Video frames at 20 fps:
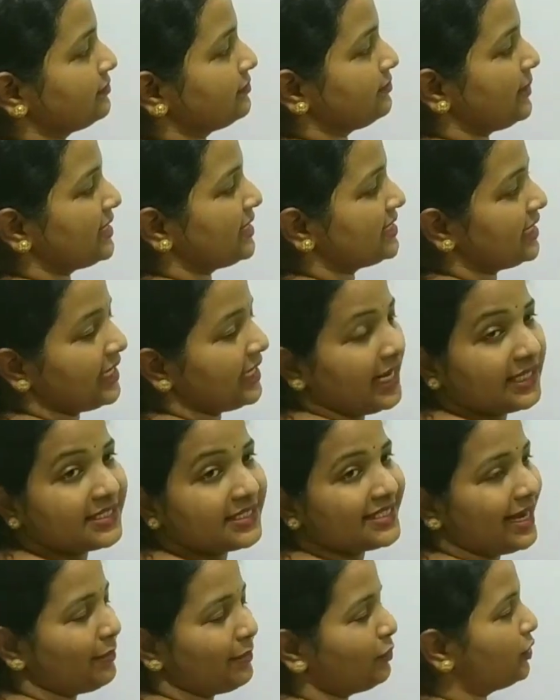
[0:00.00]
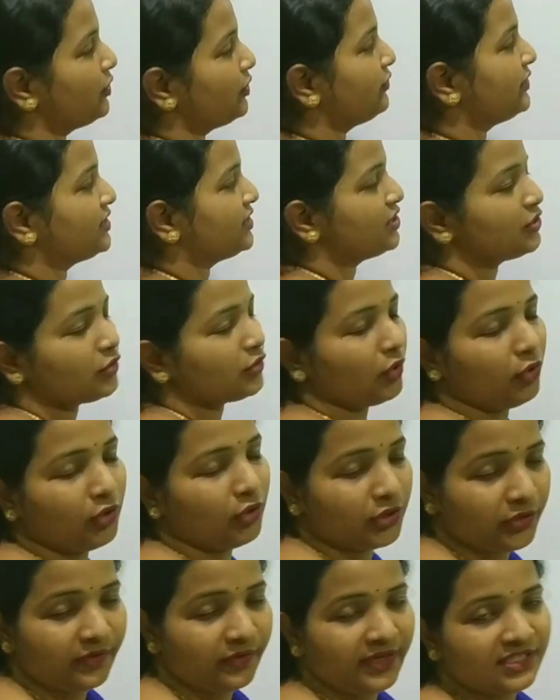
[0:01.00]
vaginal chamber, which is
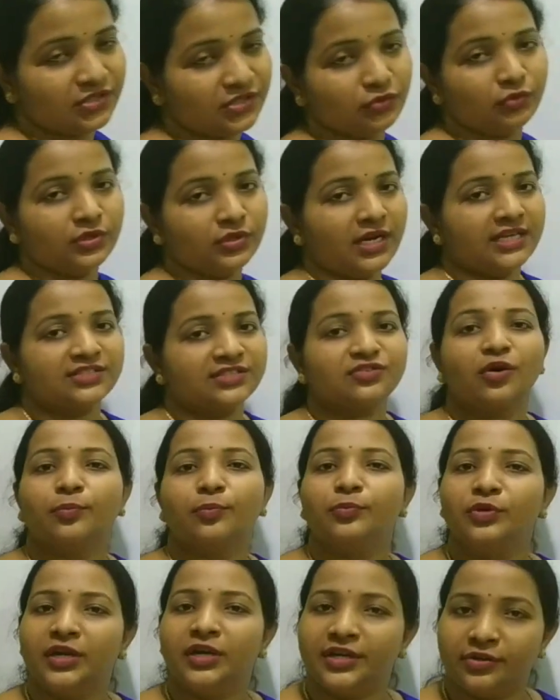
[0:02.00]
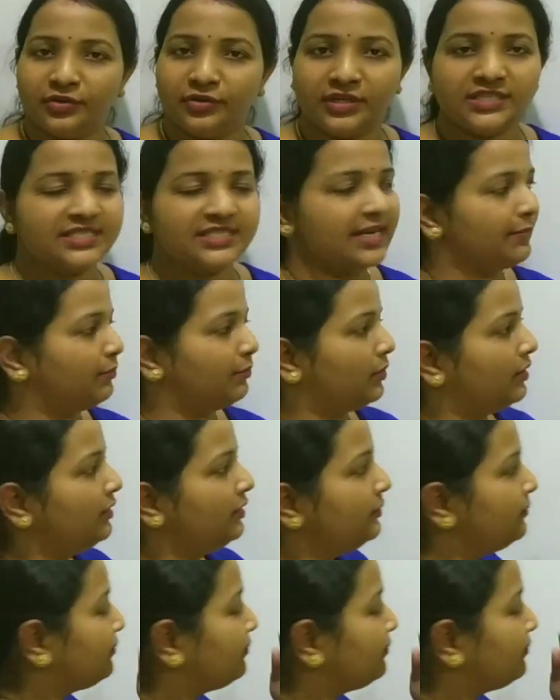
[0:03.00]
otherwise known as copulatory chamber,